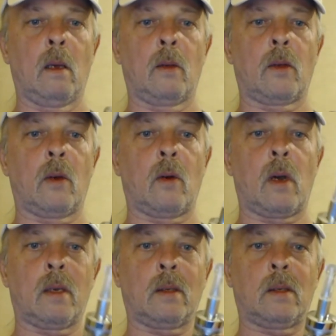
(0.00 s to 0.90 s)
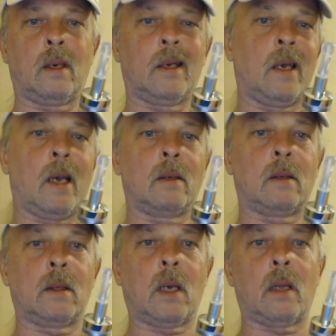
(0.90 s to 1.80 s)
So I, again,
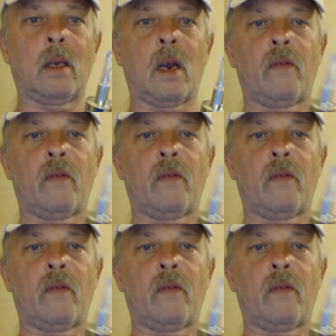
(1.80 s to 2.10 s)
set the